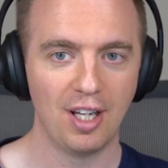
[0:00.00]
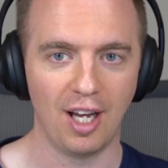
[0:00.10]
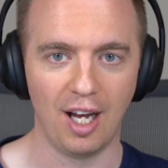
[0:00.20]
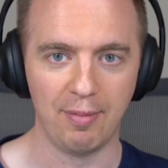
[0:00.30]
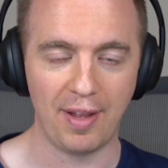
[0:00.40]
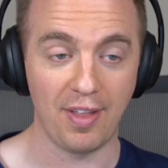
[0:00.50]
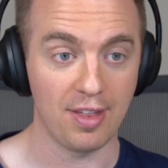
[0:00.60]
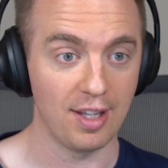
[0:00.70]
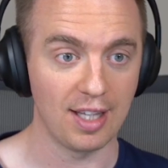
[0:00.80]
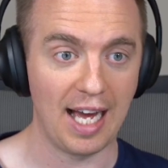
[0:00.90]
And they
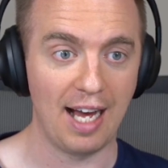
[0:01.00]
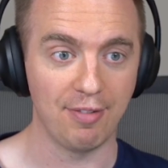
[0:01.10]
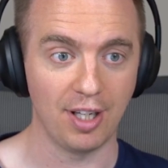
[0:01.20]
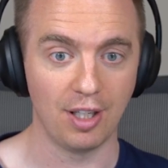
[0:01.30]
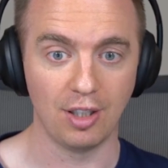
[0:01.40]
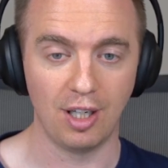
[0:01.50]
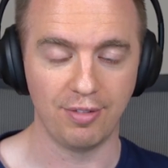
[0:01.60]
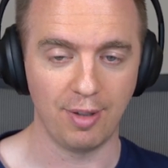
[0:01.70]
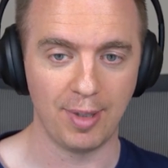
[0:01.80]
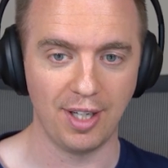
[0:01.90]
think that having a lot of
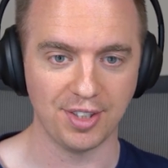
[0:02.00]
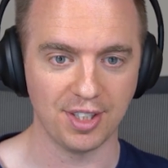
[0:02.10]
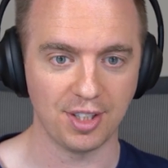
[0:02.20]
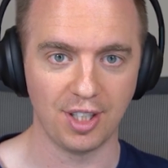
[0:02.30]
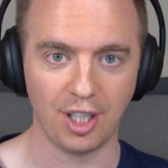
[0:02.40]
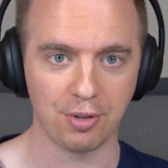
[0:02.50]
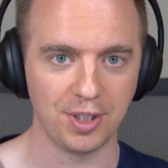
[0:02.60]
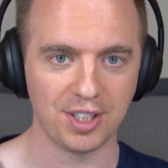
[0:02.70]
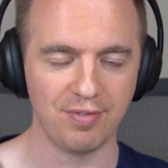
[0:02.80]
emails is going to increase